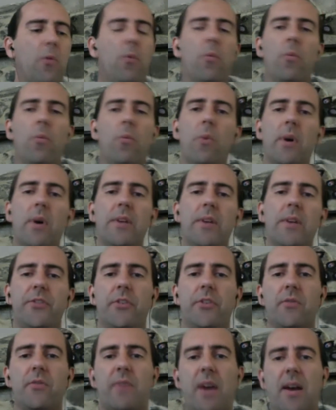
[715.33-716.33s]

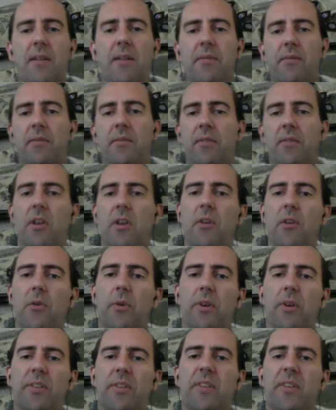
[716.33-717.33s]
once you've got, you
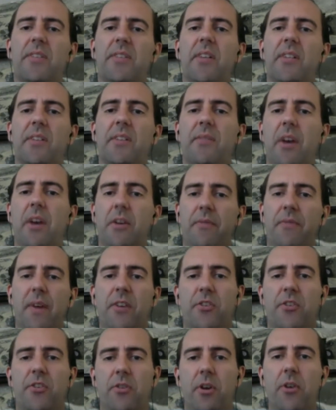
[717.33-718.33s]
know, a sense of how
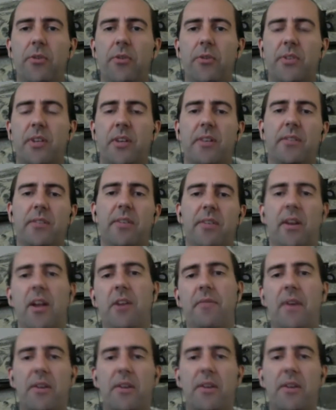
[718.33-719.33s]
fast your host is and
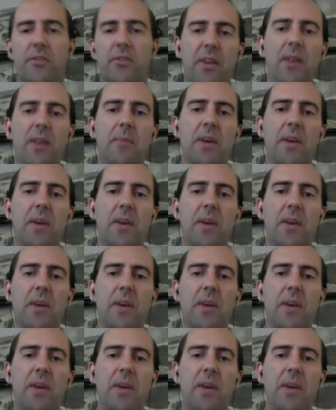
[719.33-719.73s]
how fast your theme